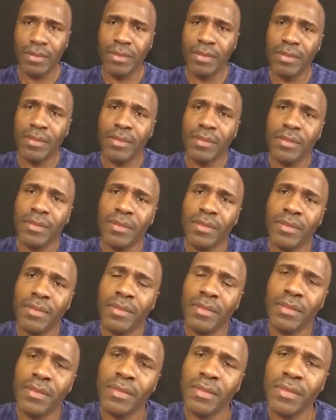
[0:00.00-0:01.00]

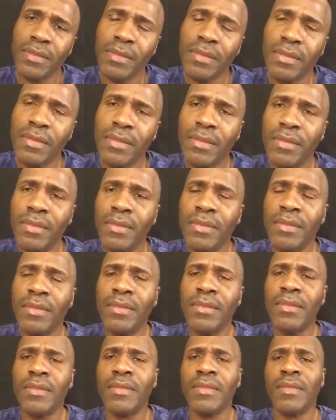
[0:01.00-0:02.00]

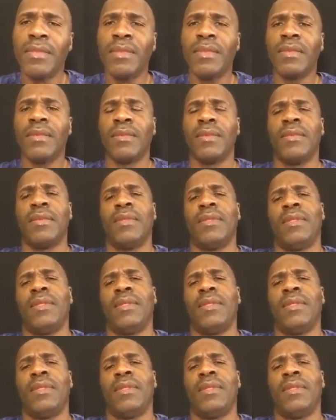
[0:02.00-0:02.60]
No one is speaking in this clip.